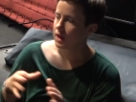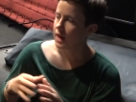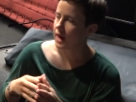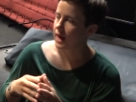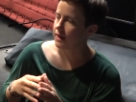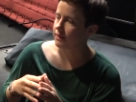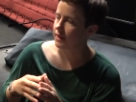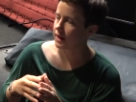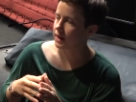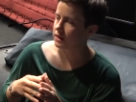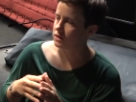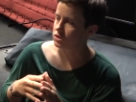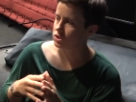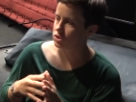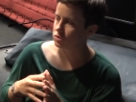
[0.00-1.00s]
And
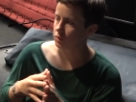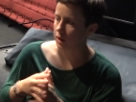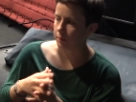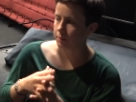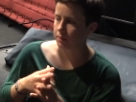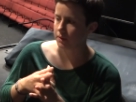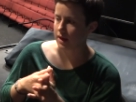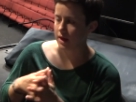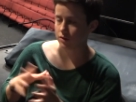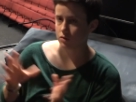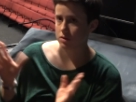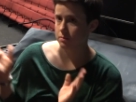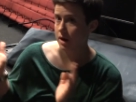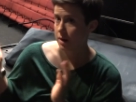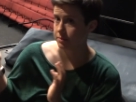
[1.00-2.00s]
then sweep and
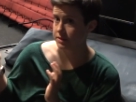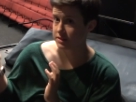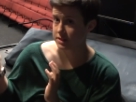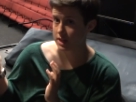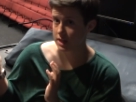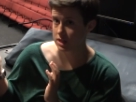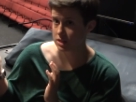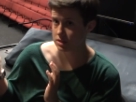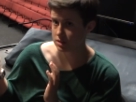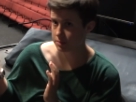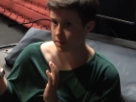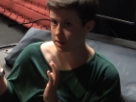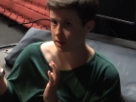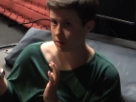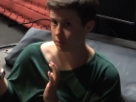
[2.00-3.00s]
or mop the stage,
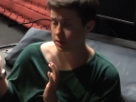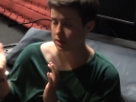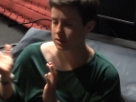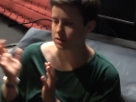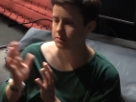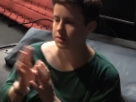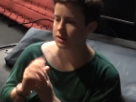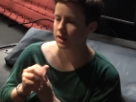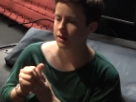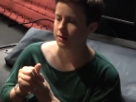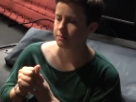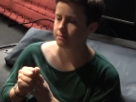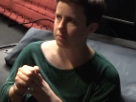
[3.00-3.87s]
depending on what needs to be done.